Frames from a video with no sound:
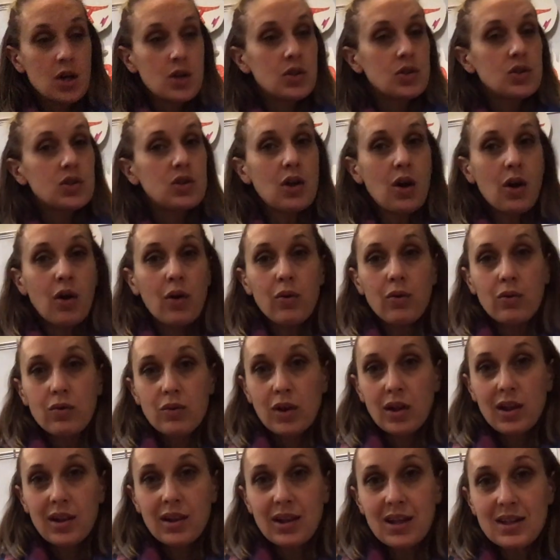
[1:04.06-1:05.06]
So
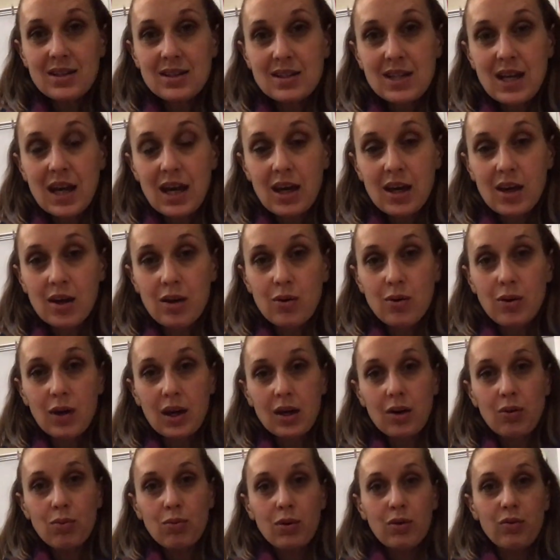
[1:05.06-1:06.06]
let's take a
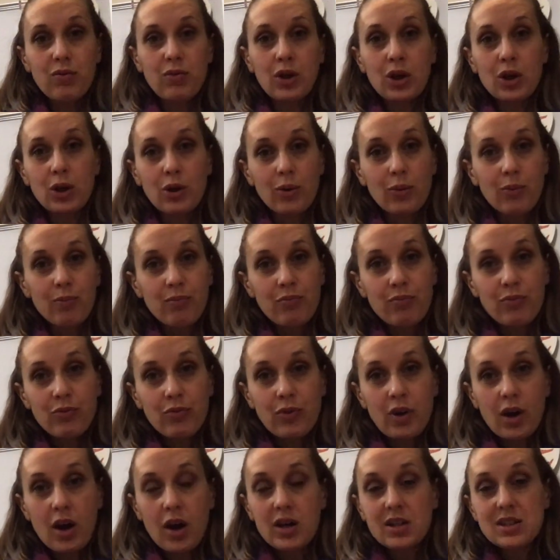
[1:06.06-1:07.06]
quick review.
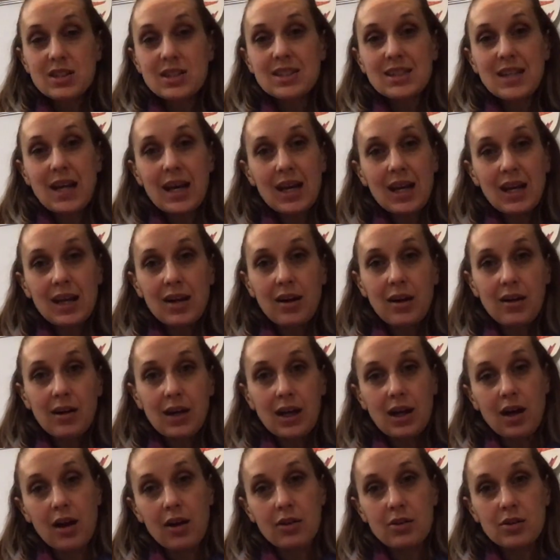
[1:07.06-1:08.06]
Our secondary
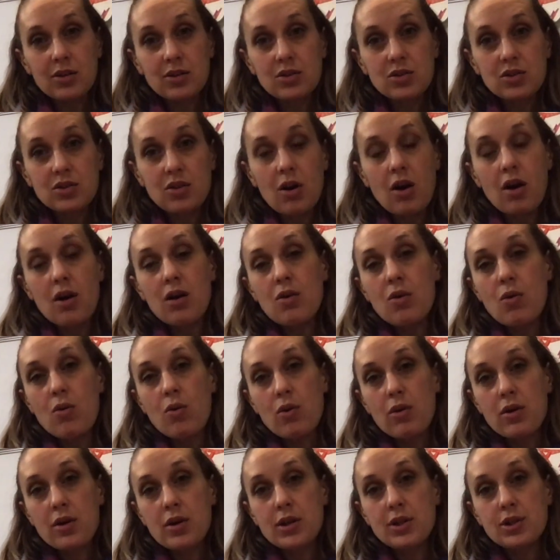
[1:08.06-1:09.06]
colors are
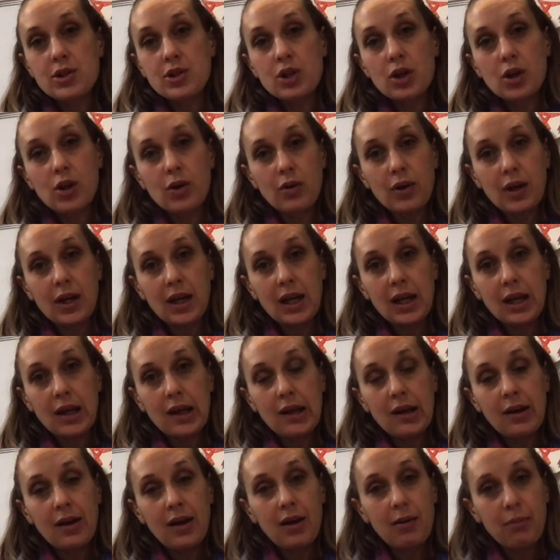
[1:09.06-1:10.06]
orange, green,
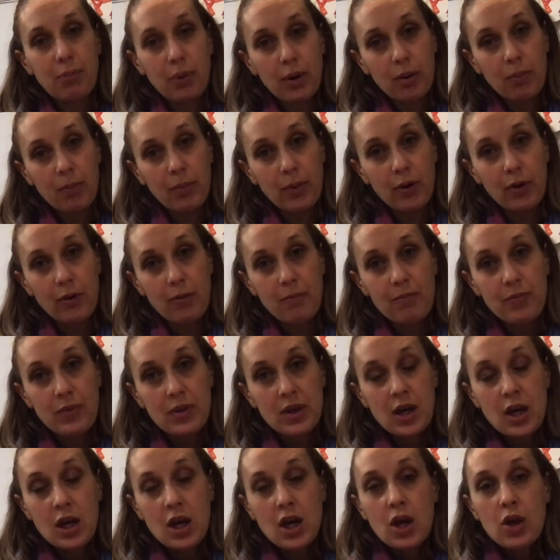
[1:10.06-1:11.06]
and purple.
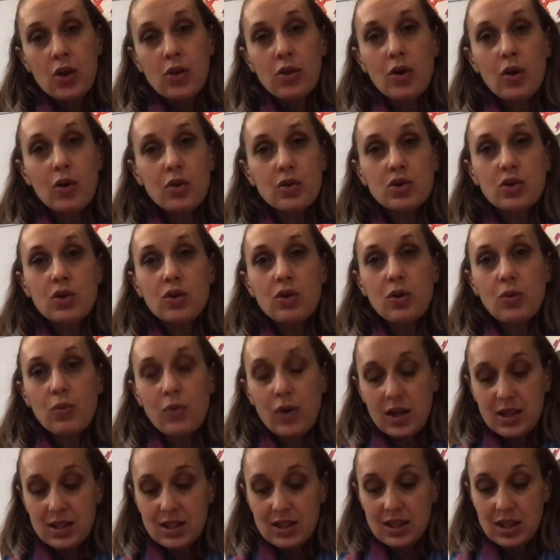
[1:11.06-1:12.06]
Those are the
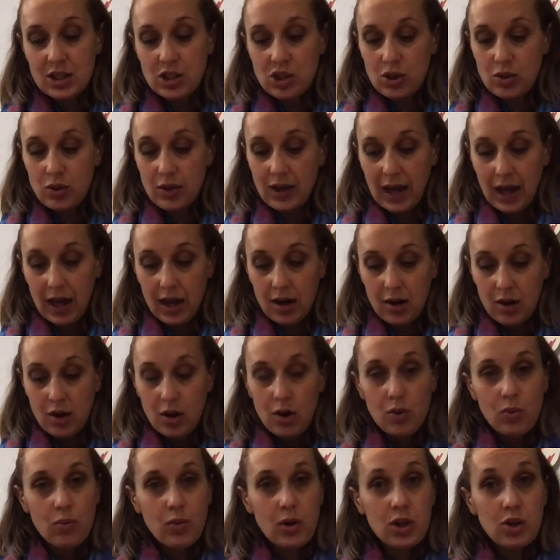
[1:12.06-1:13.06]
ones that you get
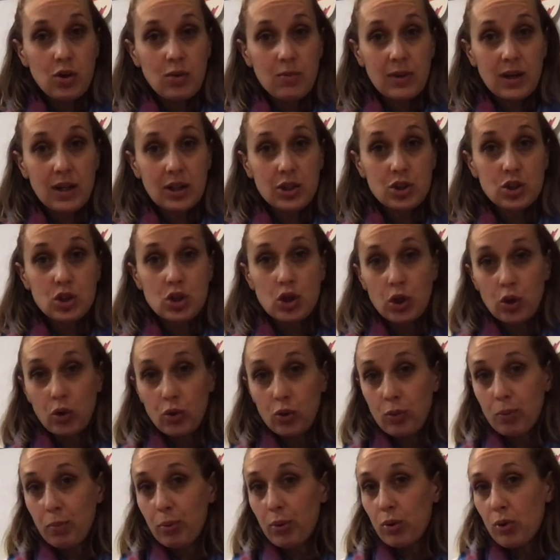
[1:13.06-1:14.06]
when you mix
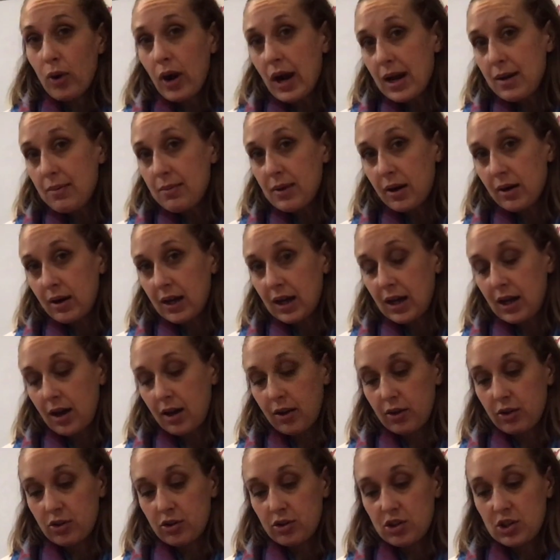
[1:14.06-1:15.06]
two primary
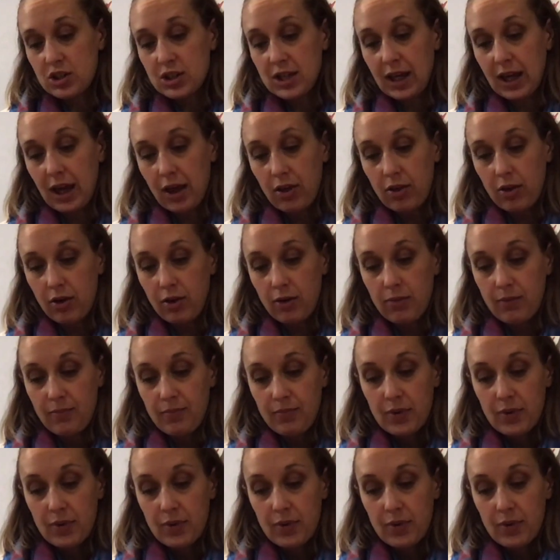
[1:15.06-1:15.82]
colors together.